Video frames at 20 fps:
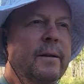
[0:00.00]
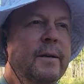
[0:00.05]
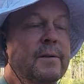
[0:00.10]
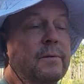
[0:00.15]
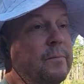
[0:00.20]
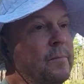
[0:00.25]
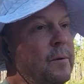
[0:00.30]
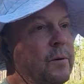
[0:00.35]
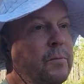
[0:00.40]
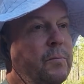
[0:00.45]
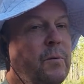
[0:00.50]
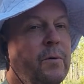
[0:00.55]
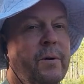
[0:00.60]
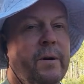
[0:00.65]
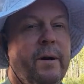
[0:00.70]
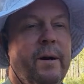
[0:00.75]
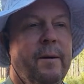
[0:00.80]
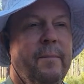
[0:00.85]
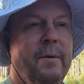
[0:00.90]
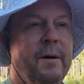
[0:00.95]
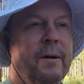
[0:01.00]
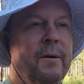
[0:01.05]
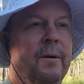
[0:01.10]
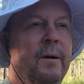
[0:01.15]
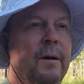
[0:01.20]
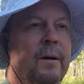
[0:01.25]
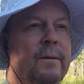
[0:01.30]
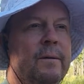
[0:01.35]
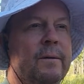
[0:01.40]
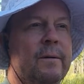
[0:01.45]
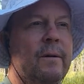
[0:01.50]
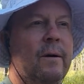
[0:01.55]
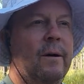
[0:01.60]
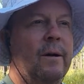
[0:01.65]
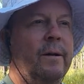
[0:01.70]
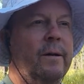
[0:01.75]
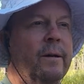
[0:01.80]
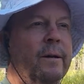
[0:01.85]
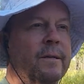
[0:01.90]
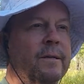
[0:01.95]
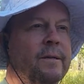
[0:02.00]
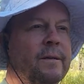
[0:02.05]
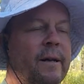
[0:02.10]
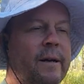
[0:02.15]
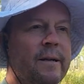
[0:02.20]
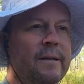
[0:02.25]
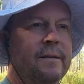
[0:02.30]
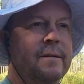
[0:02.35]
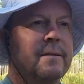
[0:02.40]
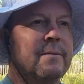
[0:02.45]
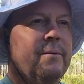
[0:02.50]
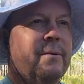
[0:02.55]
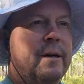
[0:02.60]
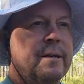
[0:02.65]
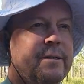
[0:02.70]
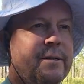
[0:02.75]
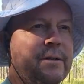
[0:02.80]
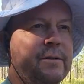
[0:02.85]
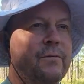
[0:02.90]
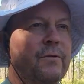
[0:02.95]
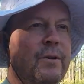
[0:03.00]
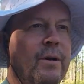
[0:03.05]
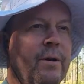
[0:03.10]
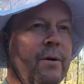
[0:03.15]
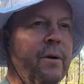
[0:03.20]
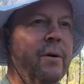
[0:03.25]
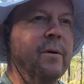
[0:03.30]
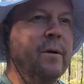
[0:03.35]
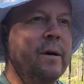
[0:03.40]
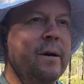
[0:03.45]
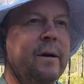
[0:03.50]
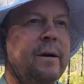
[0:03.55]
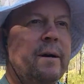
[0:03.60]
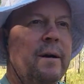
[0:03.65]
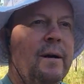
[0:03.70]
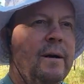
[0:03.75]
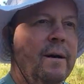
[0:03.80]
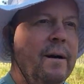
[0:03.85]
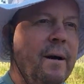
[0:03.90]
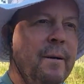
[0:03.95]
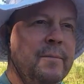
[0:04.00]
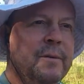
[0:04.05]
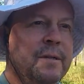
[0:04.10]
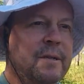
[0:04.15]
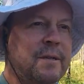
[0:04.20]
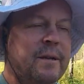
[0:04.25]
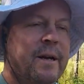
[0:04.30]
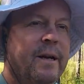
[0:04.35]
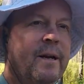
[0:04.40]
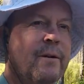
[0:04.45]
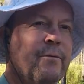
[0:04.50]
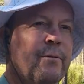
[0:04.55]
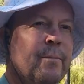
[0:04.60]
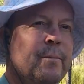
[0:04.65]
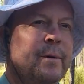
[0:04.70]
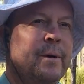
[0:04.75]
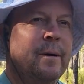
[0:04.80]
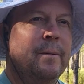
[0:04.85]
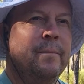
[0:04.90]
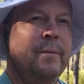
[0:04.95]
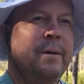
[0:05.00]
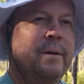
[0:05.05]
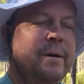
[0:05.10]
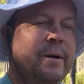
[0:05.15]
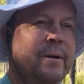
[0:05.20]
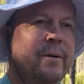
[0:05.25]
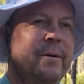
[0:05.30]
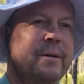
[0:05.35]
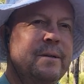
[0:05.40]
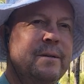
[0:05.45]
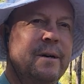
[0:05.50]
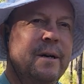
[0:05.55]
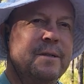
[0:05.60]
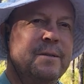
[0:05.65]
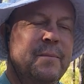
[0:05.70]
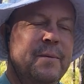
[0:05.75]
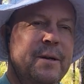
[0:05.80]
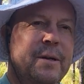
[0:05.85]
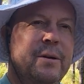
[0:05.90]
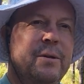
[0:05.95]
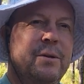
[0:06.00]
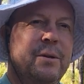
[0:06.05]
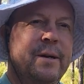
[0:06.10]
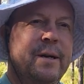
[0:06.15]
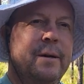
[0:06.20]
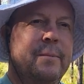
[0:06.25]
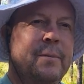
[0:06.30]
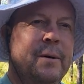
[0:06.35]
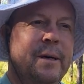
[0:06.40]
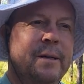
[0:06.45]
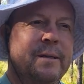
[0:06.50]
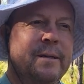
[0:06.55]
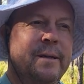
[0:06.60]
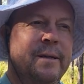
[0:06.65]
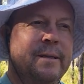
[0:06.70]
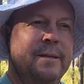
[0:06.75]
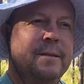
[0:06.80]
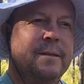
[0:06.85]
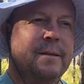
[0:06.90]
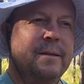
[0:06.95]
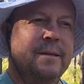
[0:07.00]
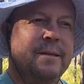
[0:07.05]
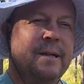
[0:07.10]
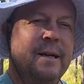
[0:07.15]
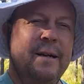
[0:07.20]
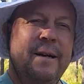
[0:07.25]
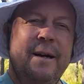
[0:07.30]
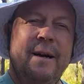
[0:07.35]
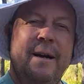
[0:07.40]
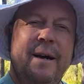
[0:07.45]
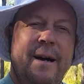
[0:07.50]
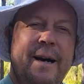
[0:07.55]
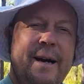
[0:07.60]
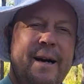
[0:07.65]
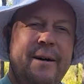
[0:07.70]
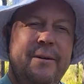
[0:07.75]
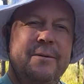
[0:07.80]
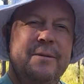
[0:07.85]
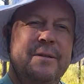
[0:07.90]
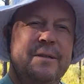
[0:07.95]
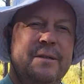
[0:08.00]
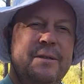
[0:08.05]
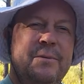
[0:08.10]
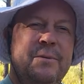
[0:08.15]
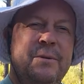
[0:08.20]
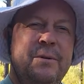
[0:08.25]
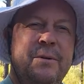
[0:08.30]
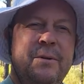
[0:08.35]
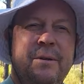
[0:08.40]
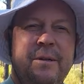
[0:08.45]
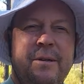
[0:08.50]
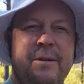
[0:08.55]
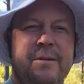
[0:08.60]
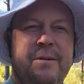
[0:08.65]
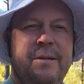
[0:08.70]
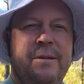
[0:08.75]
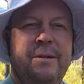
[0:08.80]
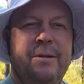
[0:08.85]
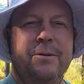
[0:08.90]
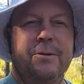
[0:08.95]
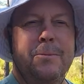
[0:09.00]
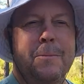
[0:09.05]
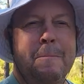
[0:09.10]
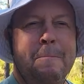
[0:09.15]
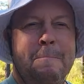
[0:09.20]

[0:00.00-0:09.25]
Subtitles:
these were both pointed out by Garland Nixon. Like I said, watch his video. I'm just taking from him, but, you know, it does make you think about things, because how is Israel going to use a nuke?